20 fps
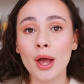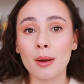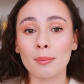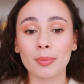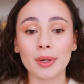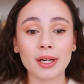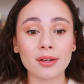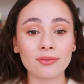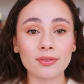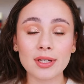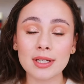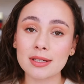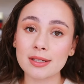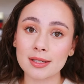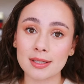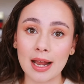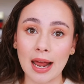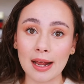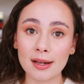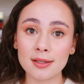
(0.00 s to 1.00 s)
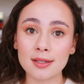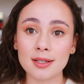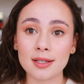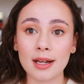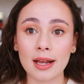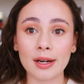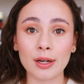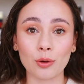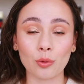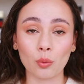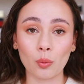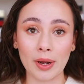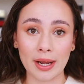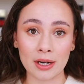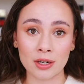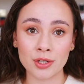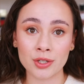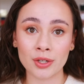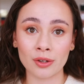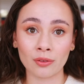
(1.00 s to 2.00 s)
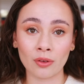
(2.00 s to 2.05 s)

but if it sets and it wears a